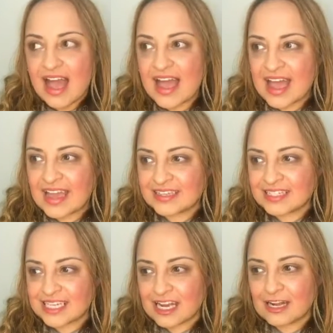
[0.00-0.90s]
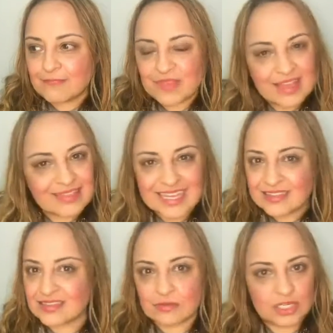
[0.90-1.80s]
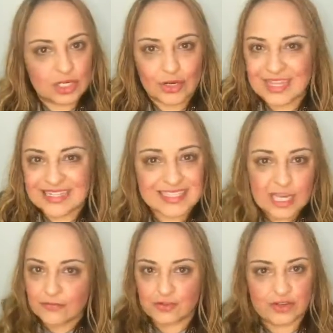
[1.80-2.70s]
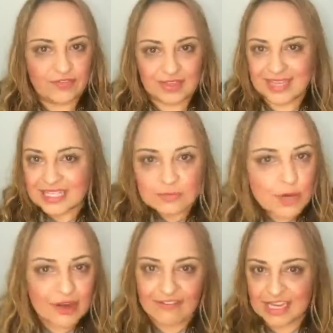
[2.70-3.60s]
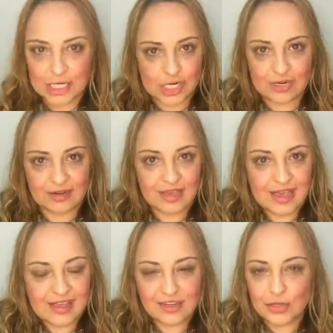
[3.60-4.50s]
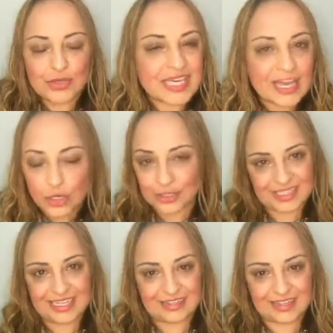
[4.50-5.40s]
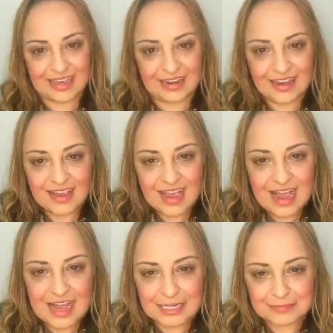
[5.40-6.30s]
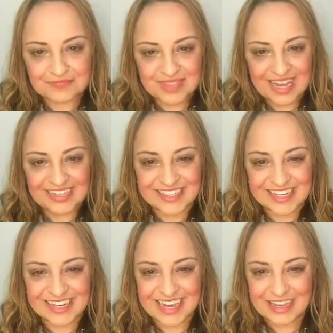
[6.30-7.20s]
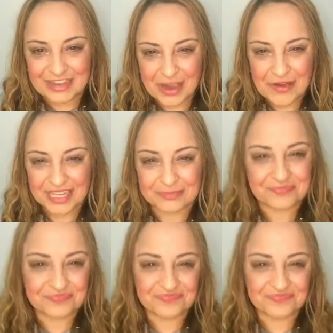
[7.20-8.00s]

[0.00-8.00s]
And that's that's self-driven. That's motivation, and you cannot teach that. Hey Dina, how you going?